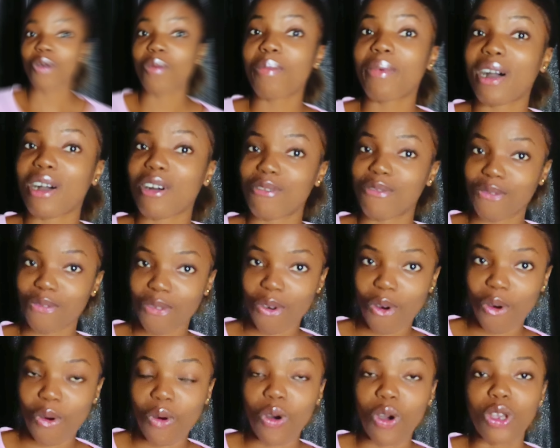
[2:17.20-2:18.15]
Number
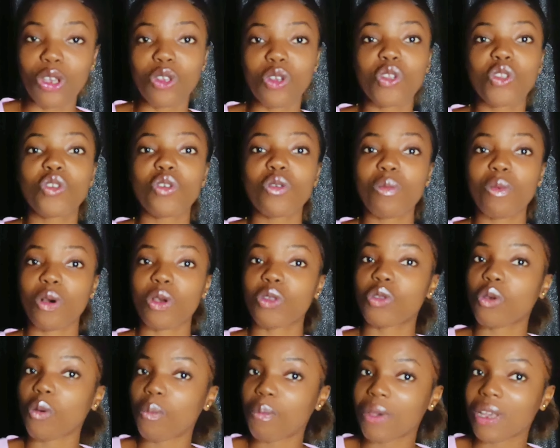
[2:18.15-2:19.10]
4, YouTube
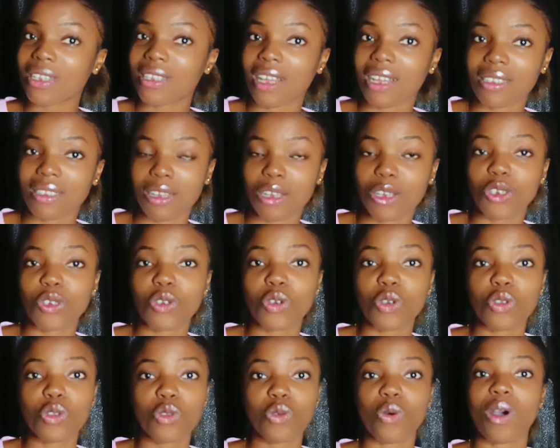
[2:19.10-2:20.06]
also pays
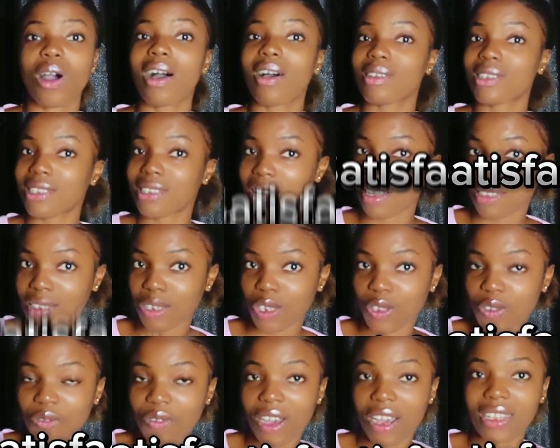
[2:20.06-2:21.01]
attention to how
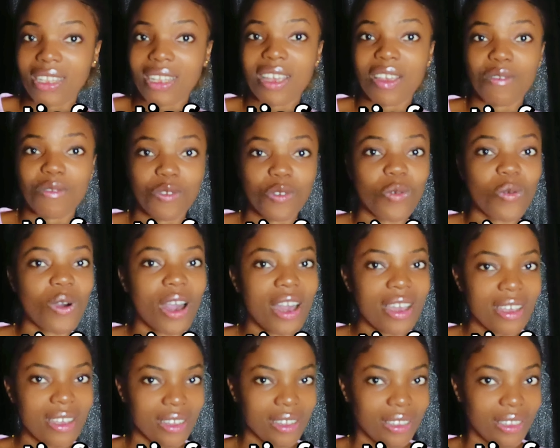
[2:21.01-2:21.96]
satisfied a
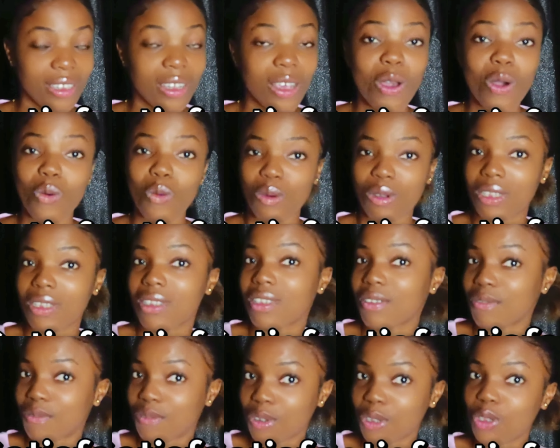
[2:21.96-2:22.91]
viewer is with
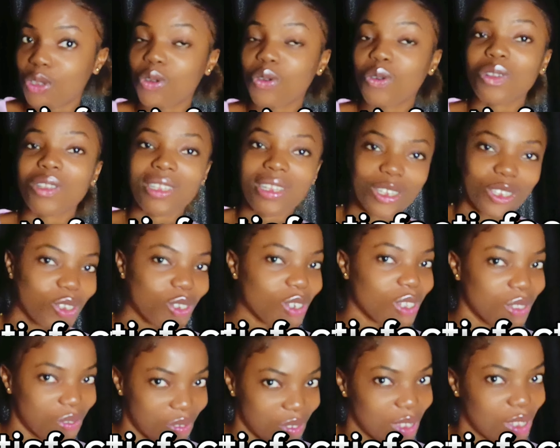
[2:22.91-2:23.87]
the video they
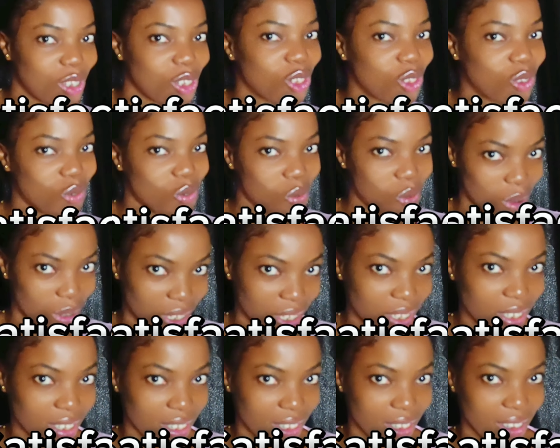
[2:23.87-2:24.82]
just finished
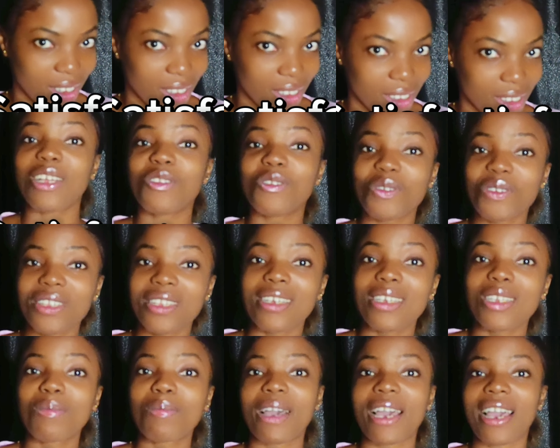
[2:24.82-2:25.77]
watching. They do
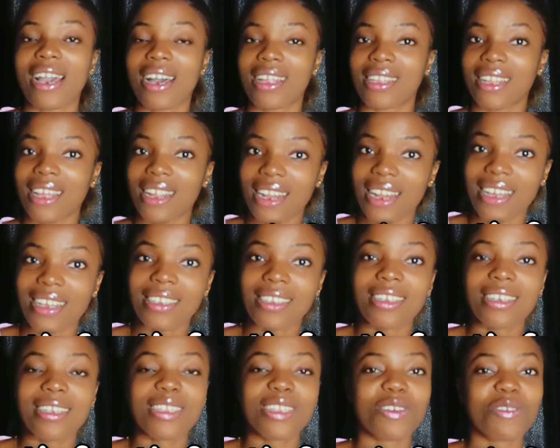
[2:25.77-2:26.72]
this by
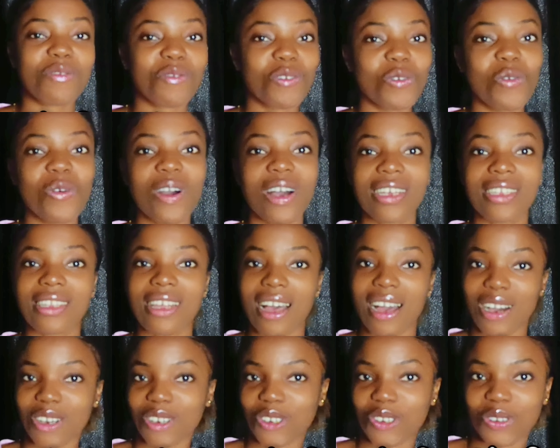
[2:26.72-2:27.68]
analyzing the viewer's
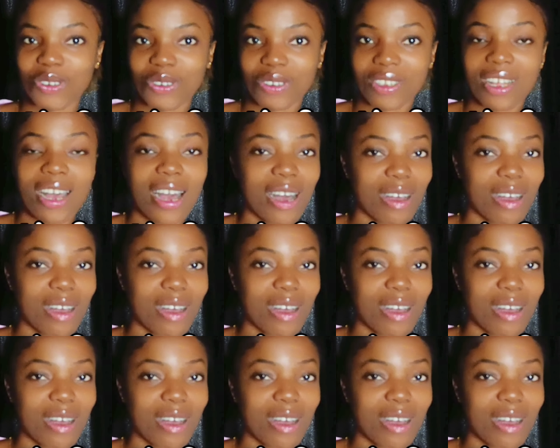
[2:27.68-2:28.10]
action